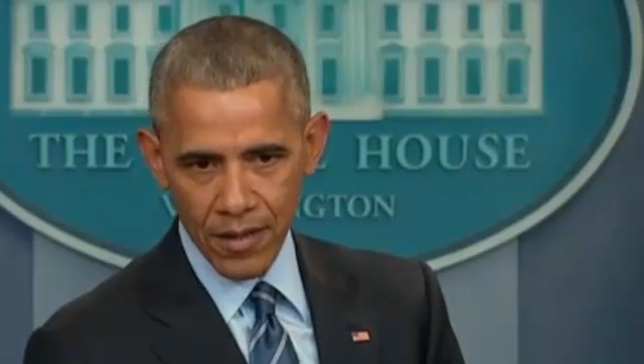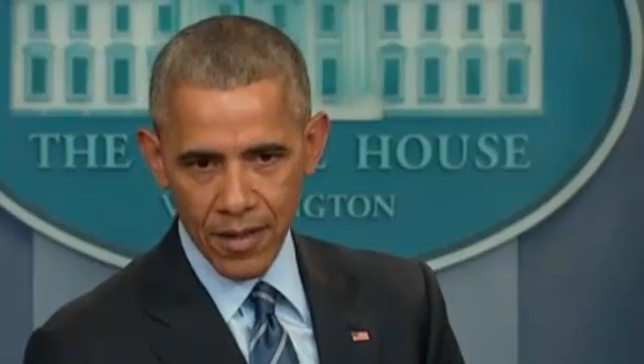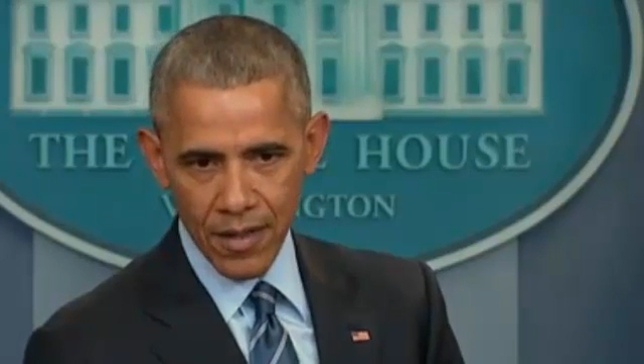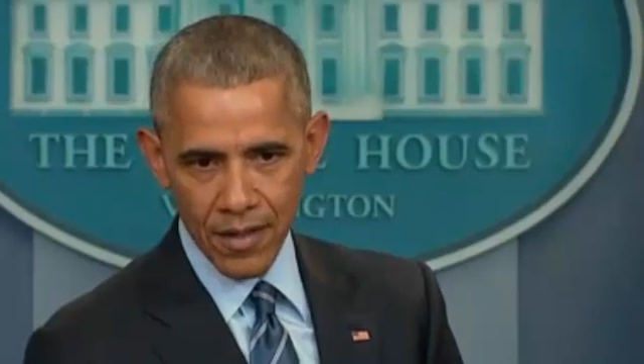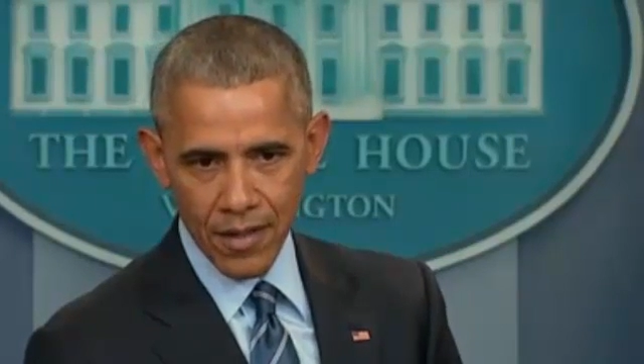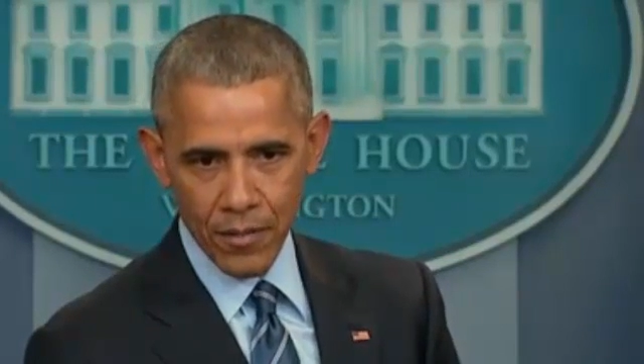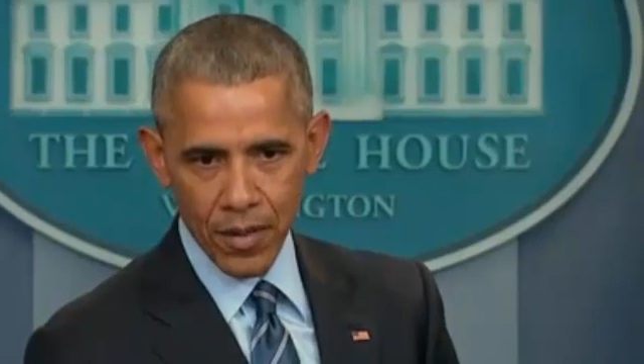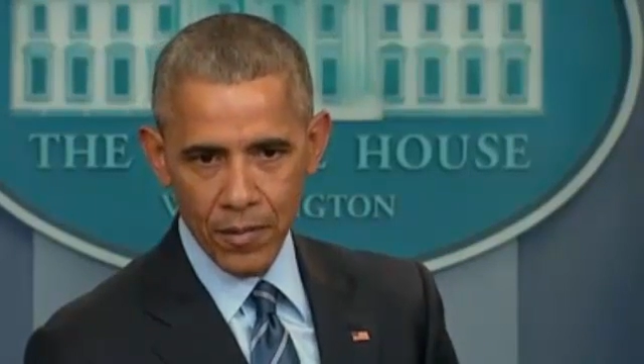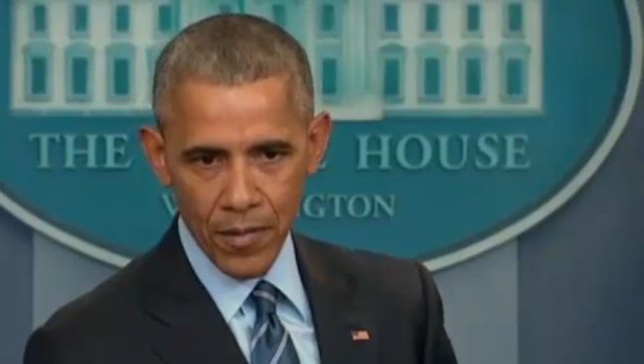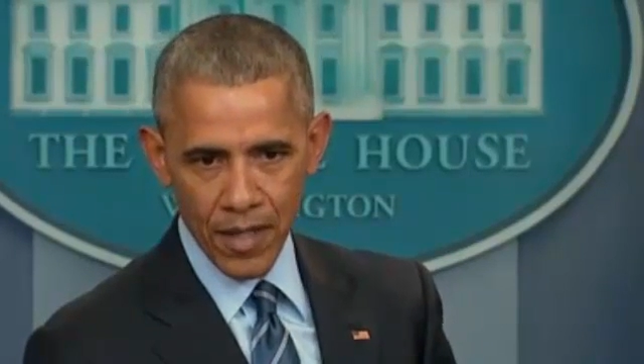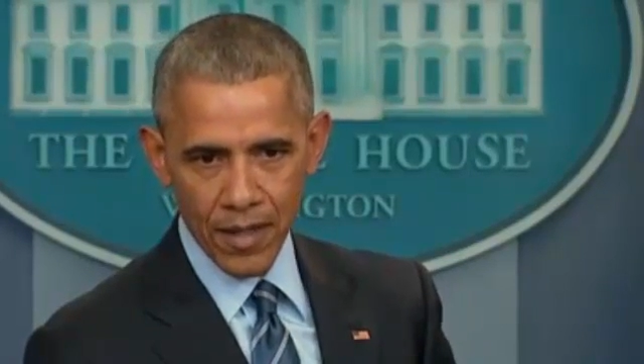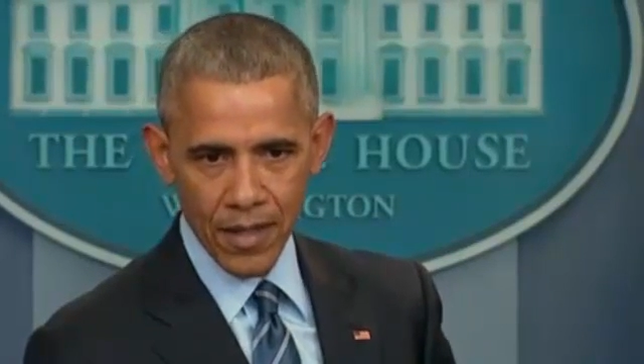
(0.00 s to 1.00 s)
It simply
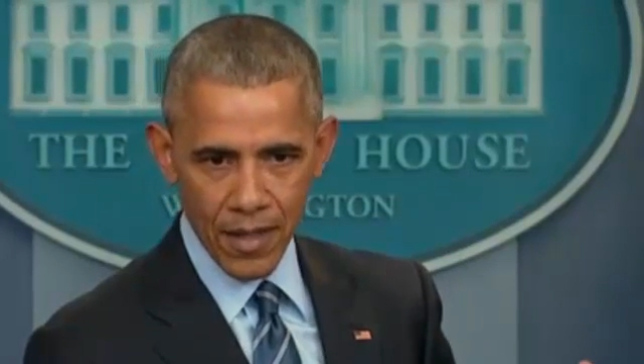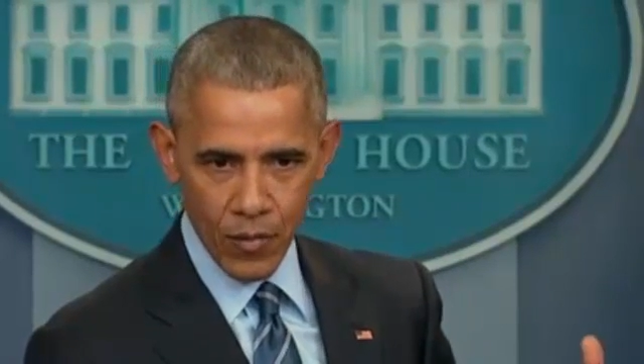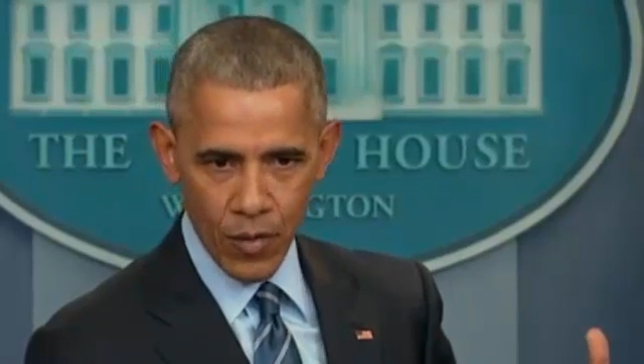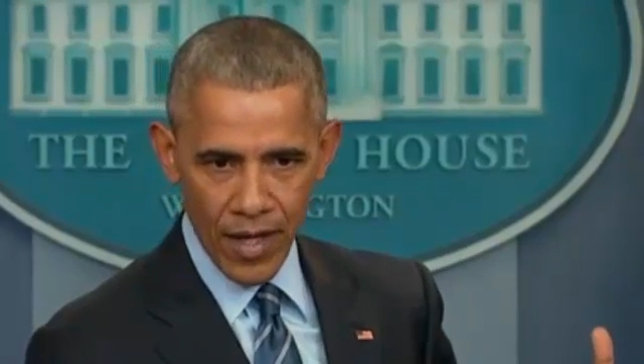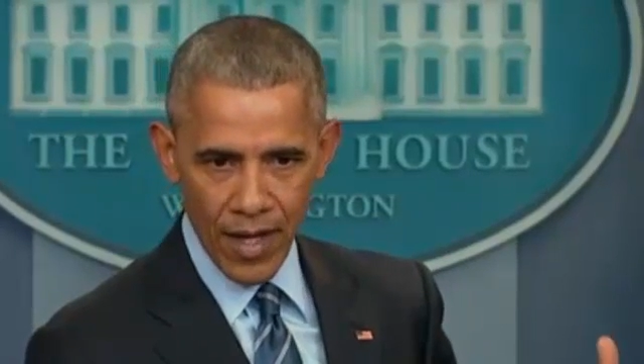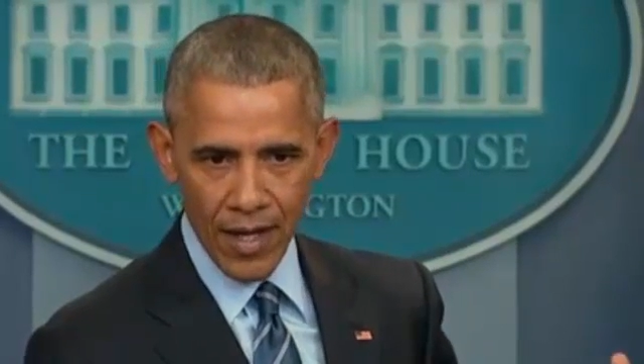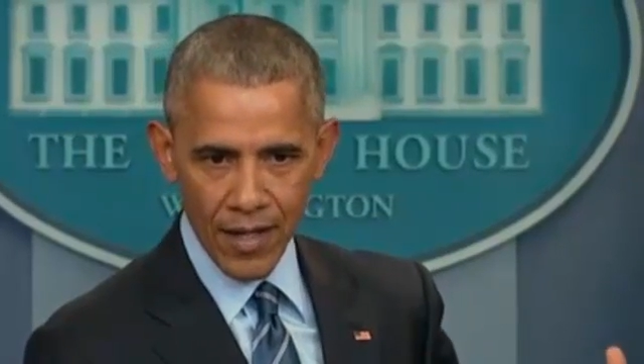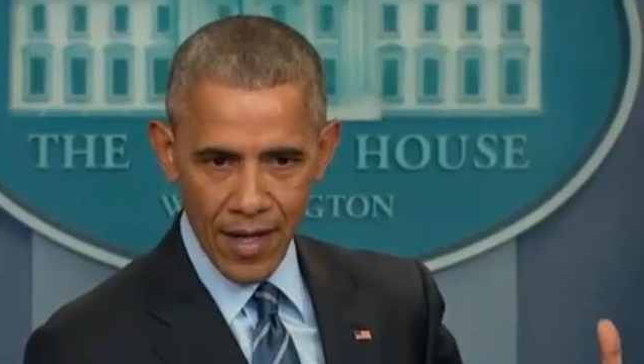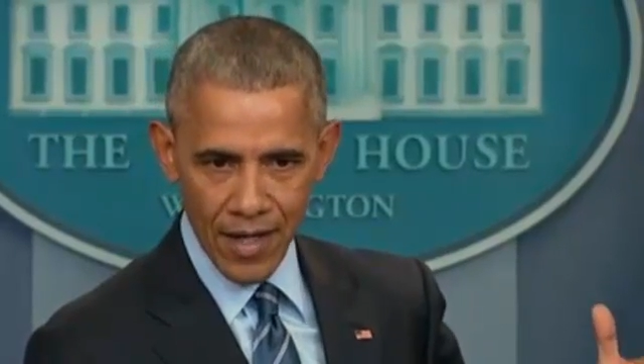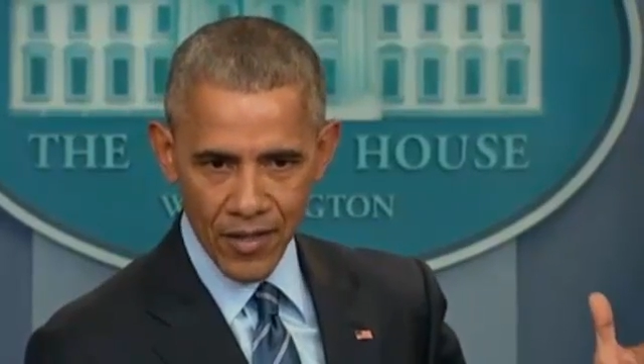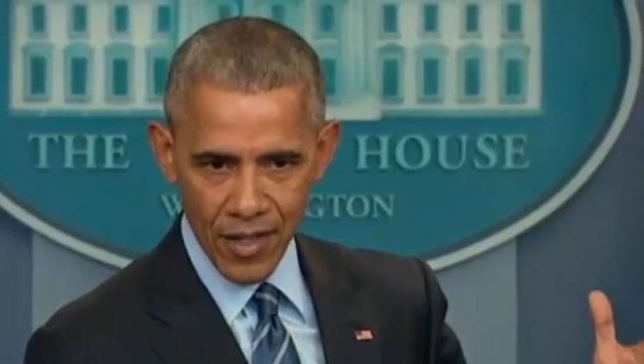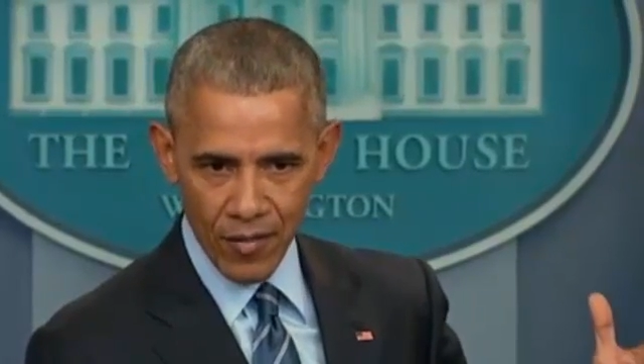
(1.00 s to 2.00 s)
meant that we had
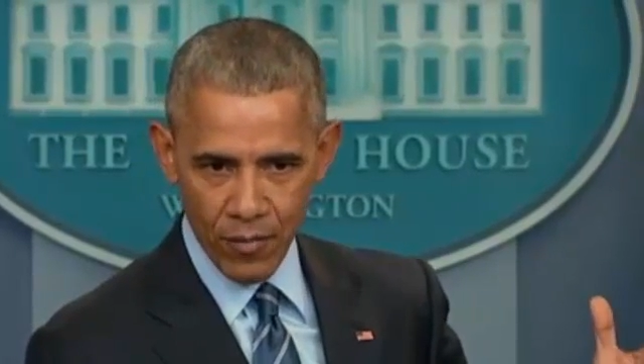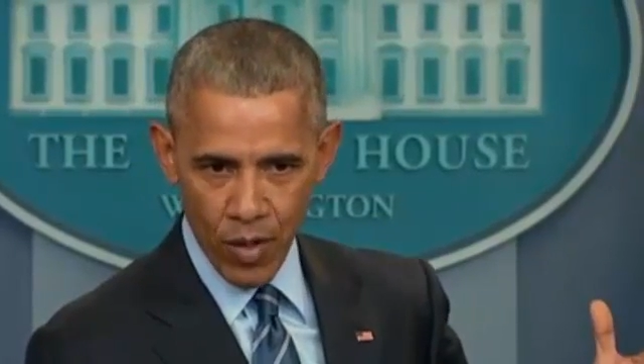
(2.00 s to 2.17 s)
a set of